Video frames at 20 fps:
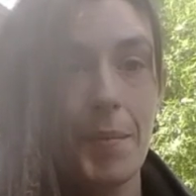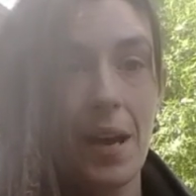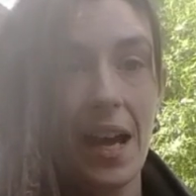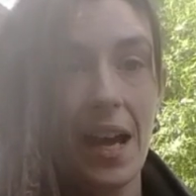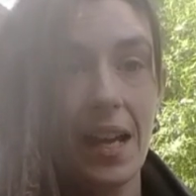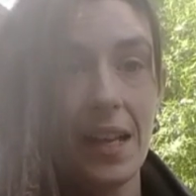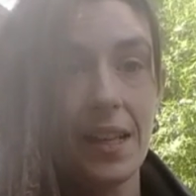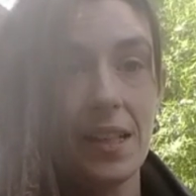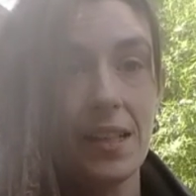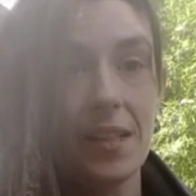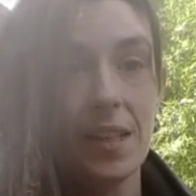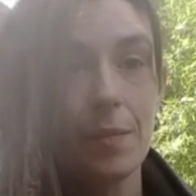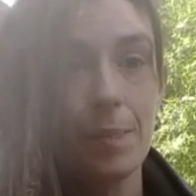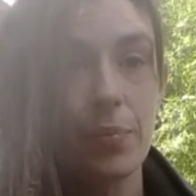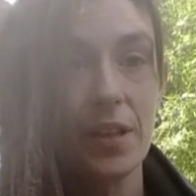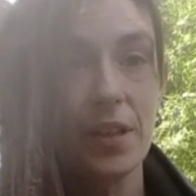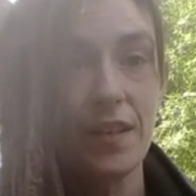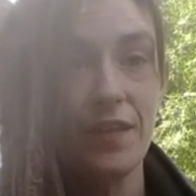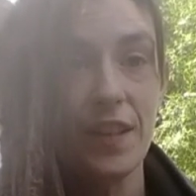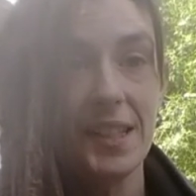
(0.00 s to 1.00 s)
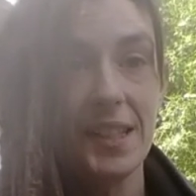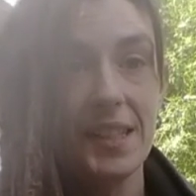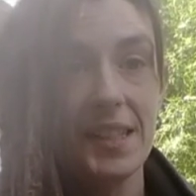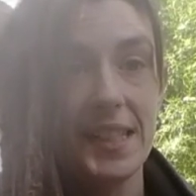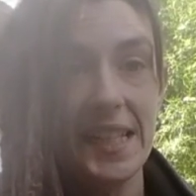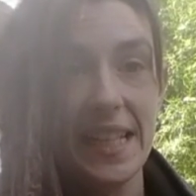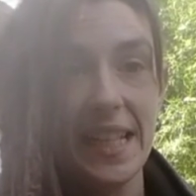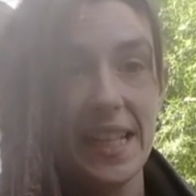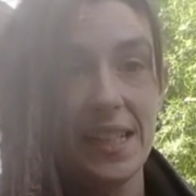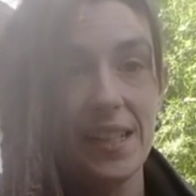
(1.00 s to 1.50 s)
and
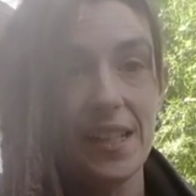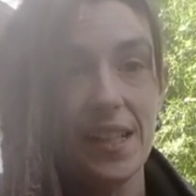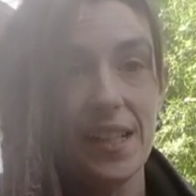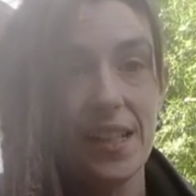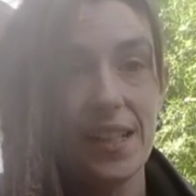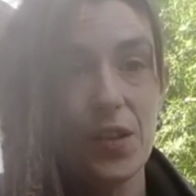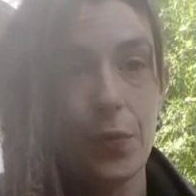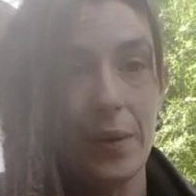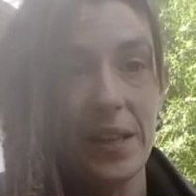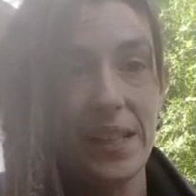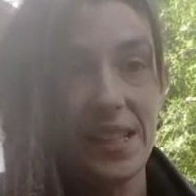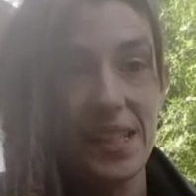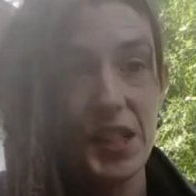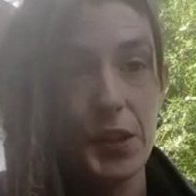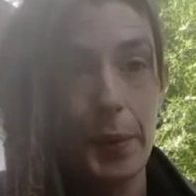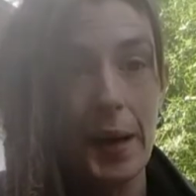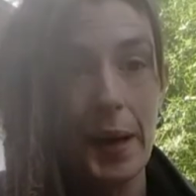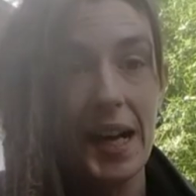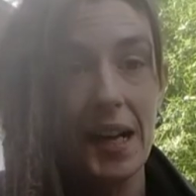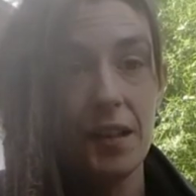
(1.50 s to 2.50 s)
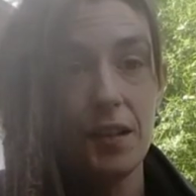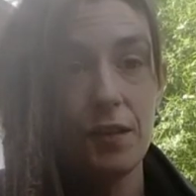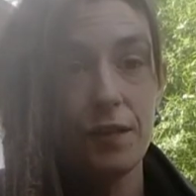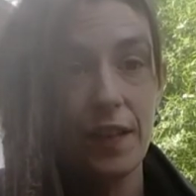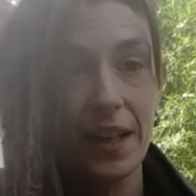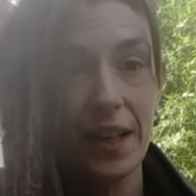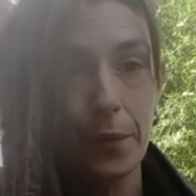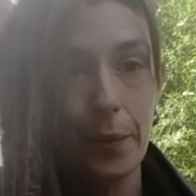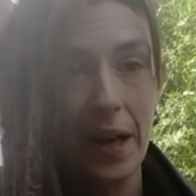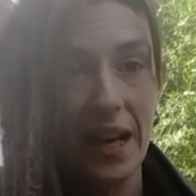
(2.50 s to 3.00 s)
previously to 2012
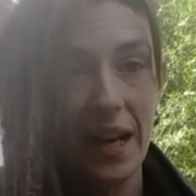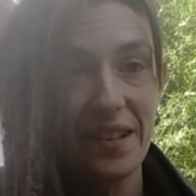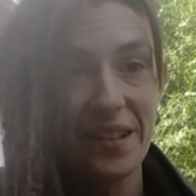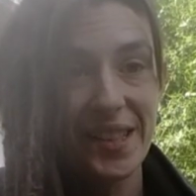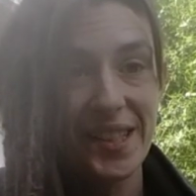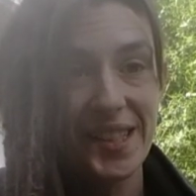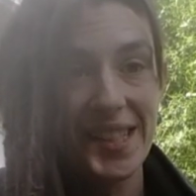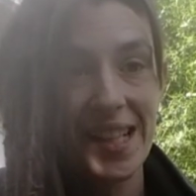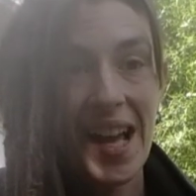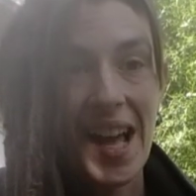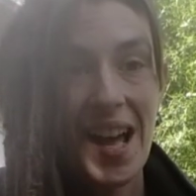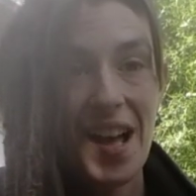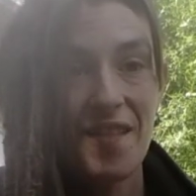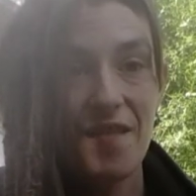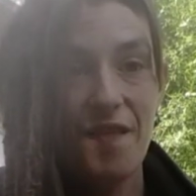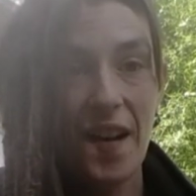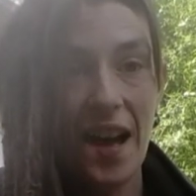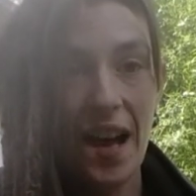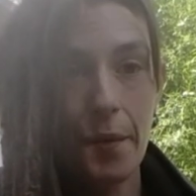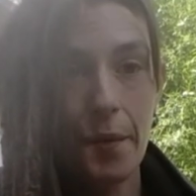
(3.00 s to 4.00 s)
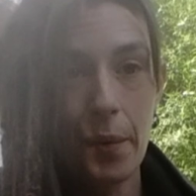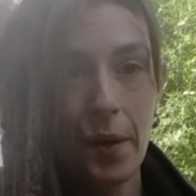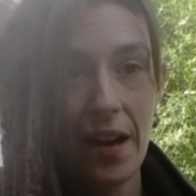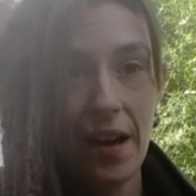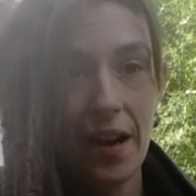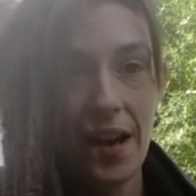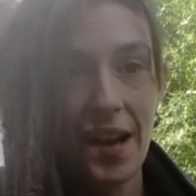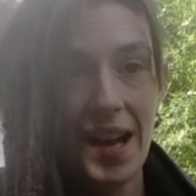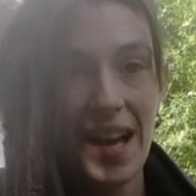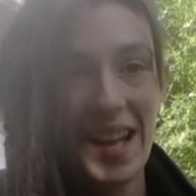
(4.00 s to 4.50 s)
in Wales, there
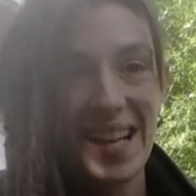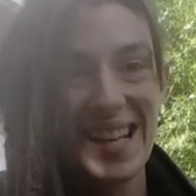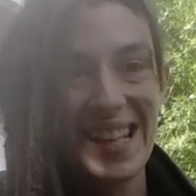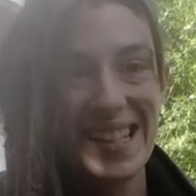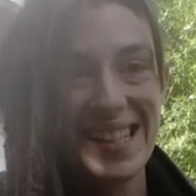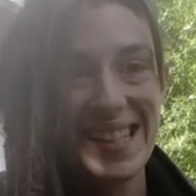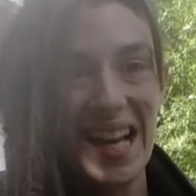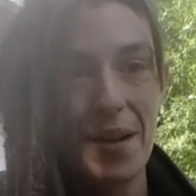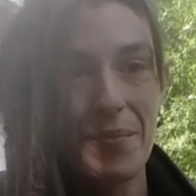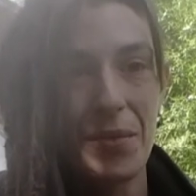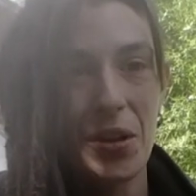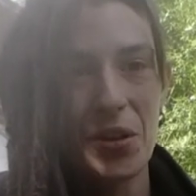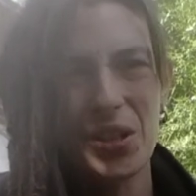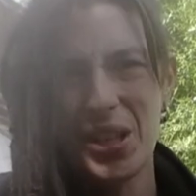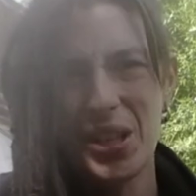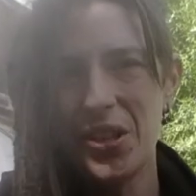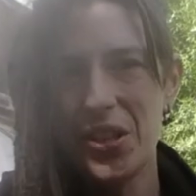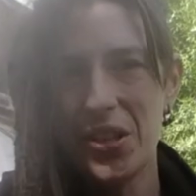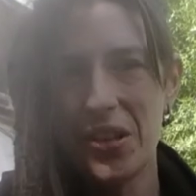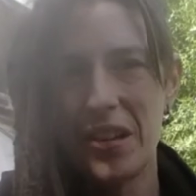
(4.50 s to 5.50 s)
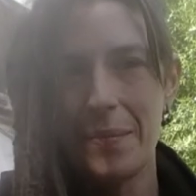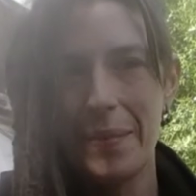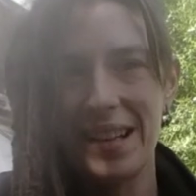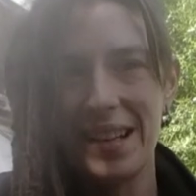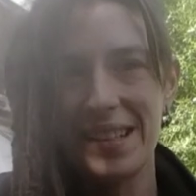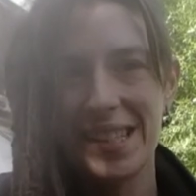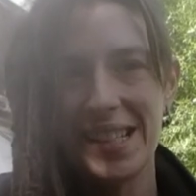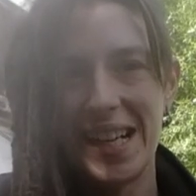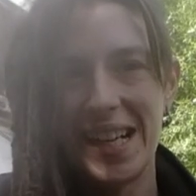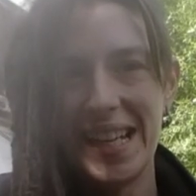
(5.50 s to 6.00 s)
were, and I say I'm not too sure
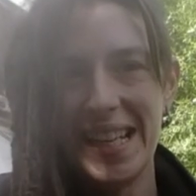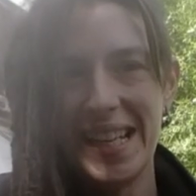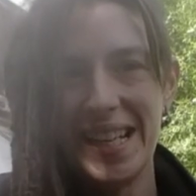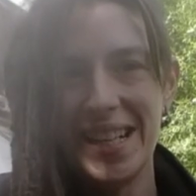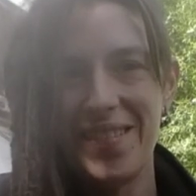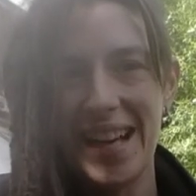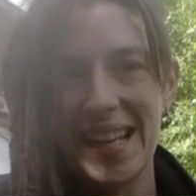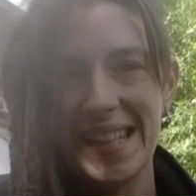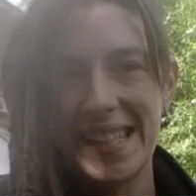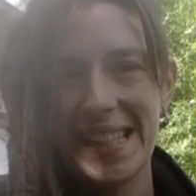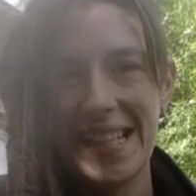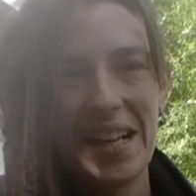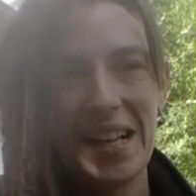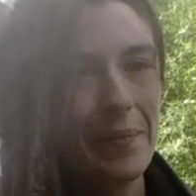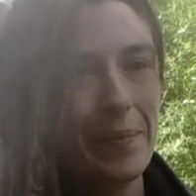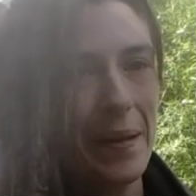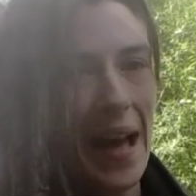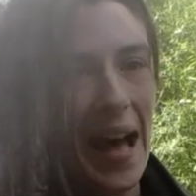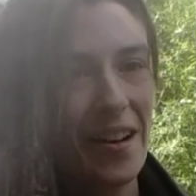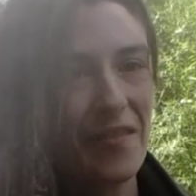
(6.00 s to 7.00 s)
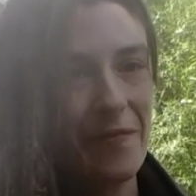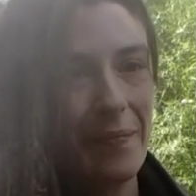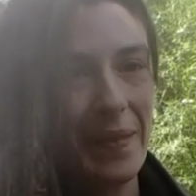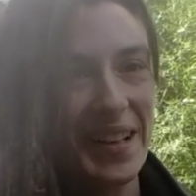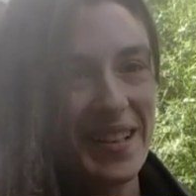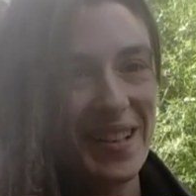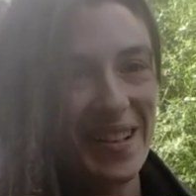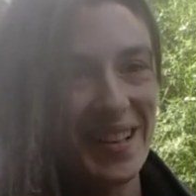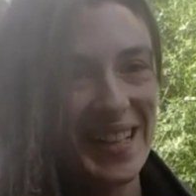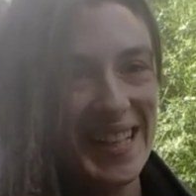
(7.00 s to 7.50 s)
about Scotland, that's a little bit out of my
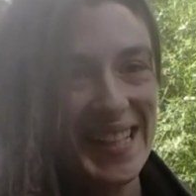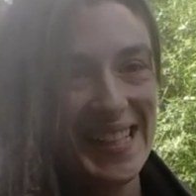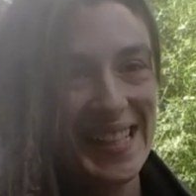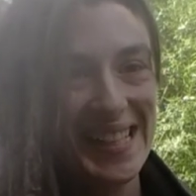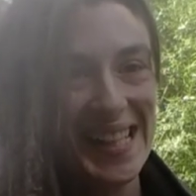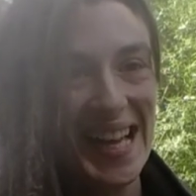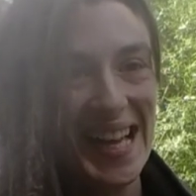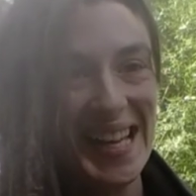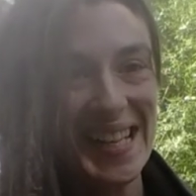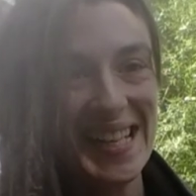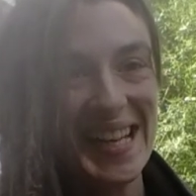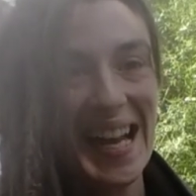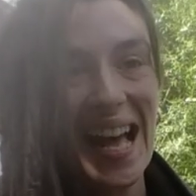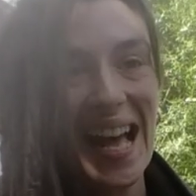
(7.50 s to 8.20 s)
knowledge zone.